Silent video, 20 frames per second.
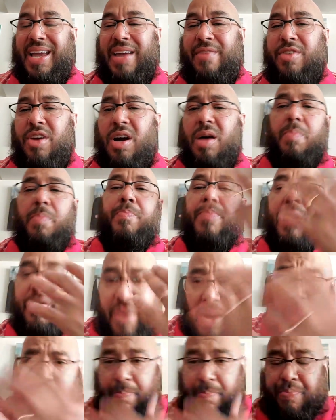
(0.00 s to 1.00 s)

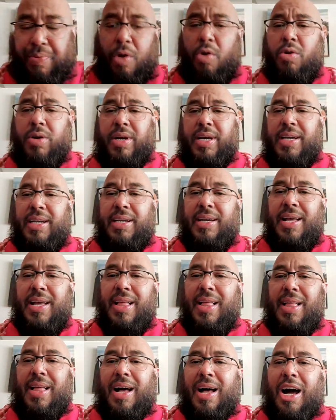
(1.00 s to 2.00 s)
If I'm broken,
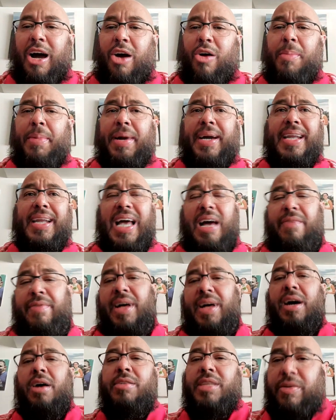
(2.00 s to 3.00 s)
how am I going to have
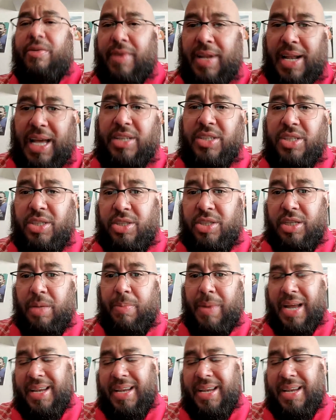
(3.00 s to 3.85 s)
a healthy relationship?